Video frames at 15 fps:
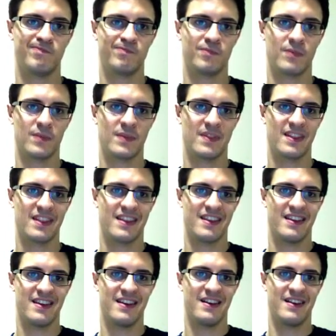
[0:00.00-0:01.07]

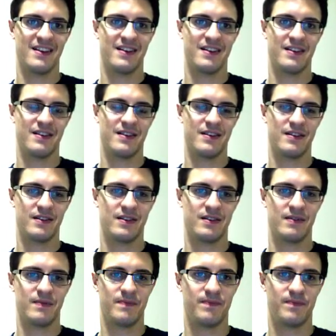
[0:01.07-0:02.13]

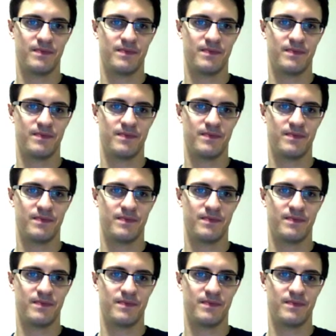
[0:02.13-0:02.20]
No one is speaking in this clip.